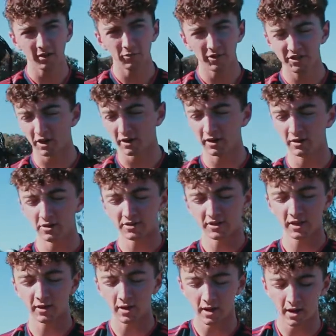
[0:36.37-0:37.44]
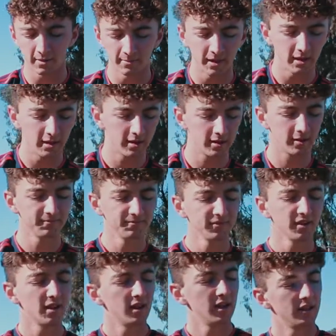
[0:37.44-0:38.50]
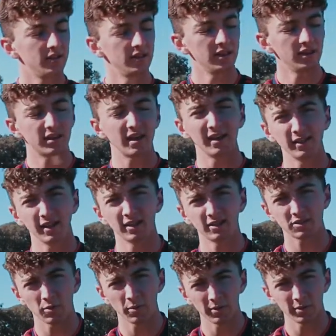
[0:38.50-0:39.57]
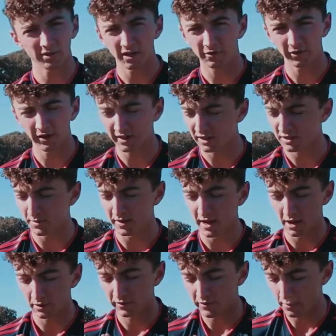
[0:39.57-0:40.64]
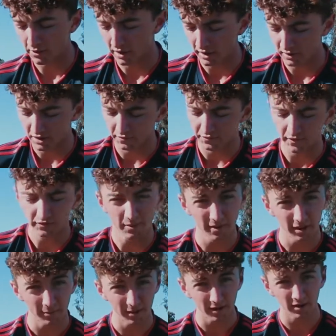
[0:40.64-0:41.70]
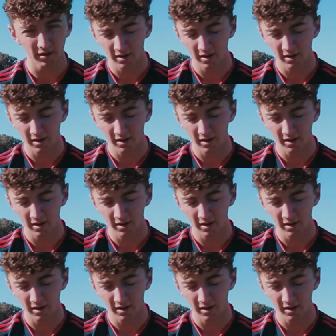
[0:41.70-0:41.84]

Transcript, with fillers: we started using um, the kit lens when we would take free kicks, but now we've upgraded to the fifty millimeter.